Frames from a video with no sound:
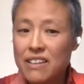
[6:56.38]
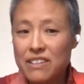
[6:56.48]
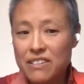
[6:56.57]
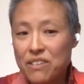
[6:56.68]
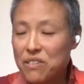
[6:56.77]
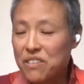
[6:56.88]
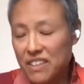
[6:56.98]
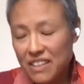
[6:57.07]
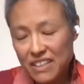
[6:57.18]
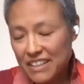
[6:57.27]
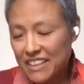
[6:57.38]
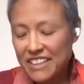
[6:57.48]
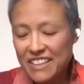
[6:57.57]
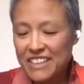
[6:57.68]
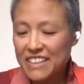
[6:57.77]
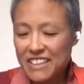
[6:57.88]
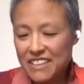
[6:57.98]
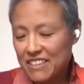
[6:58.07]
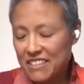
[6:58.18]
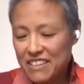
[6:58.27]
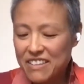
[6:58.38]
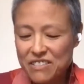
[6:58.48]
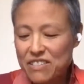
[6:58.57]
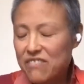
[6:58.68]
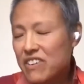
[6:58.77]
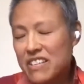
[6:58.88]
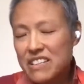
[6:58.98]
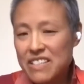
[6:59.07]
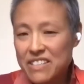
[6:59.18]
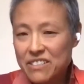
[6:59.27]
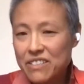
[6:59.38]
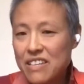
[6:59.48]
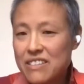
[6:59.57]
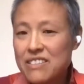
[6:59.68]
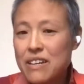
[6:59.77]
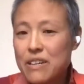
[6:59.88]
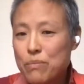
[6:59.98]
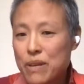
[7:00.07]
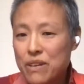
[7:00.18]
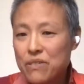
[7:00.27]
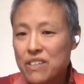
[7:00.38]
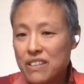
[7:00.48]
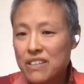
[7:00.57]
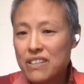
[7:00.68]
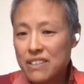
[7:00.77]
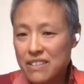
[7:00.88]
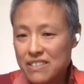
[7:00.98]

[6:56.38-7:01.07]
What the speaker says: there's very little that's said about this